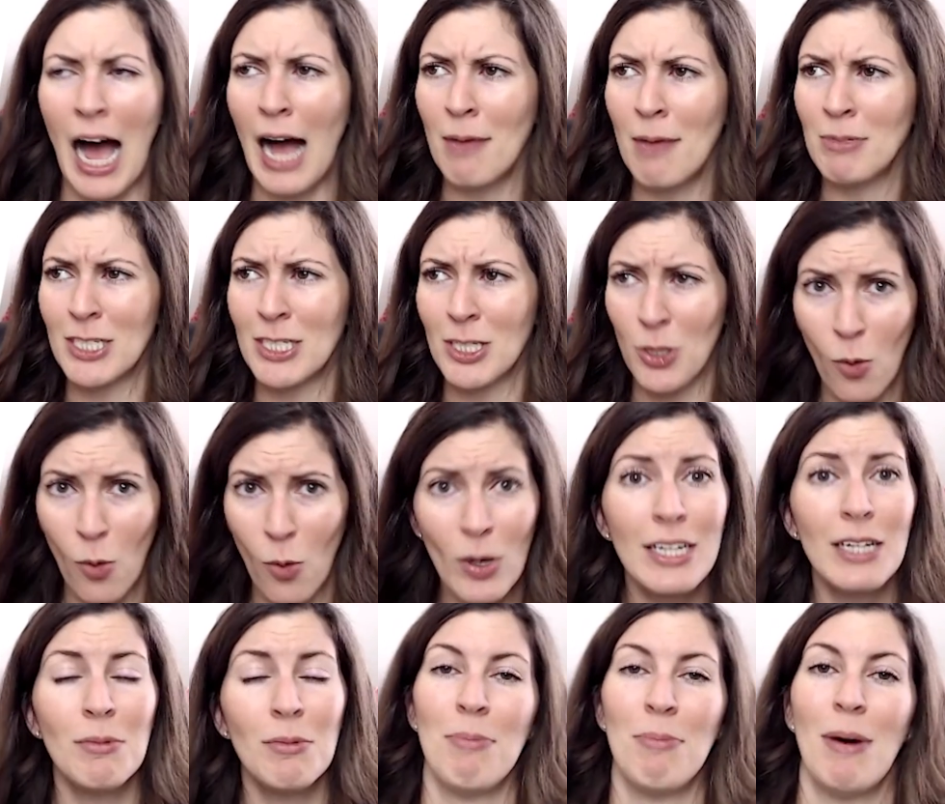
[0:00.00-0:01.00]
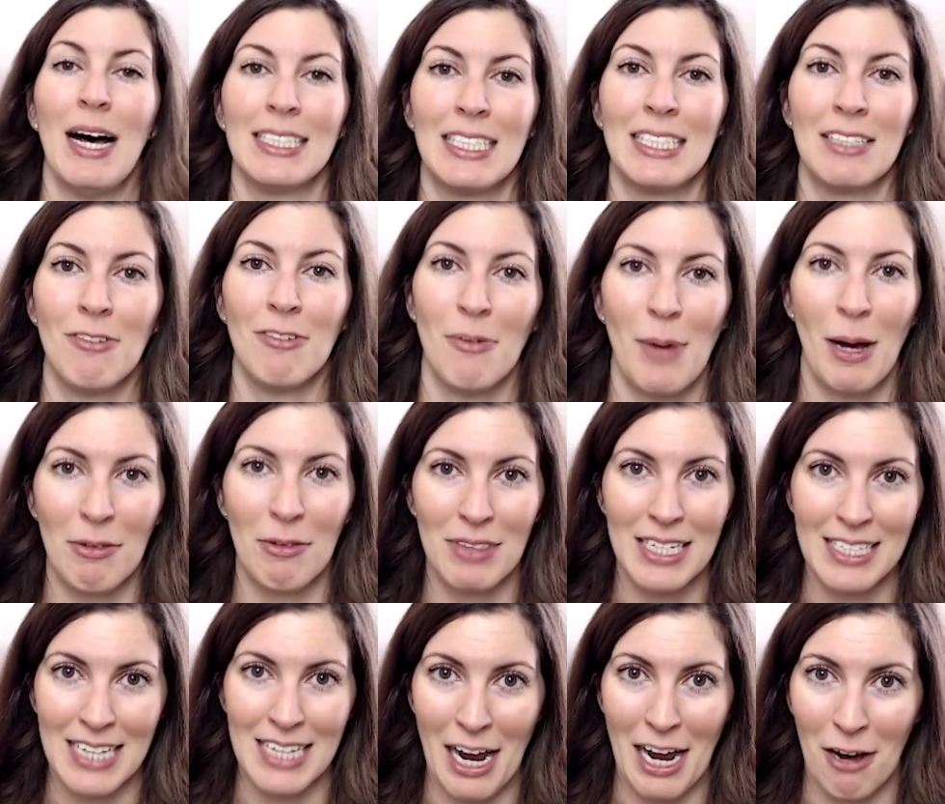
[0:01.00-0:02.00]
I'm just going to be positive about
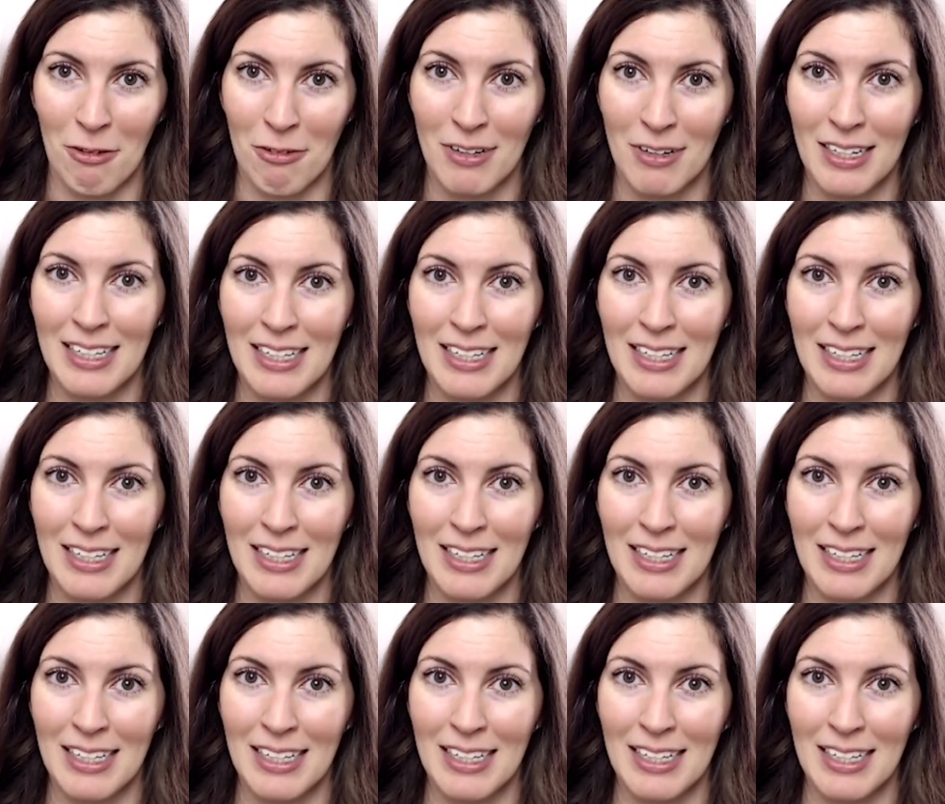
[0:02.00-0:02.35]
this now.